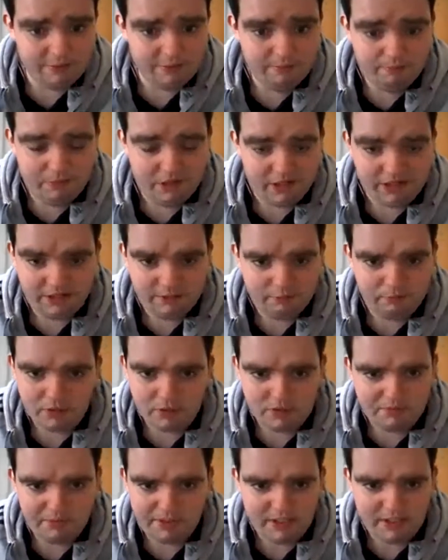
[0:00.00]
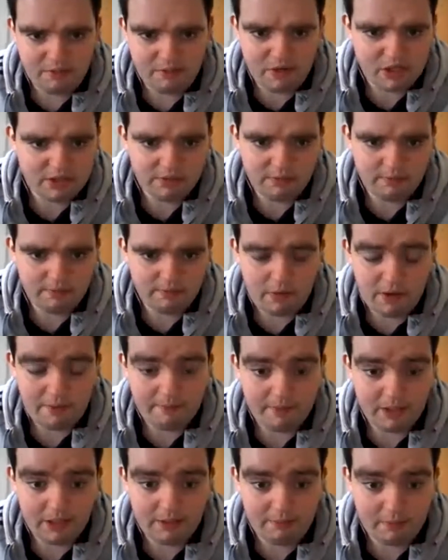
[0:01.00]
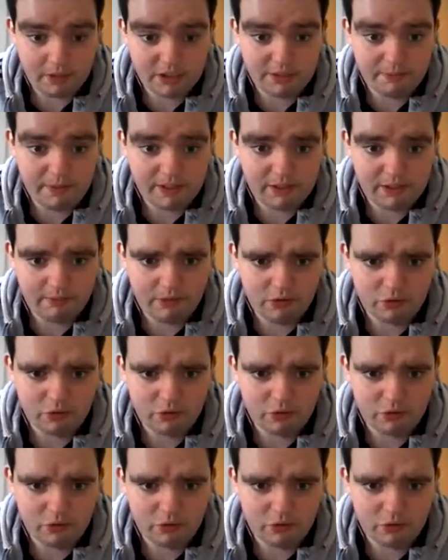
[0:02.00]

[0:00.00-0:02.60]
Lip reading: puts me in a much I'm in a much better mood.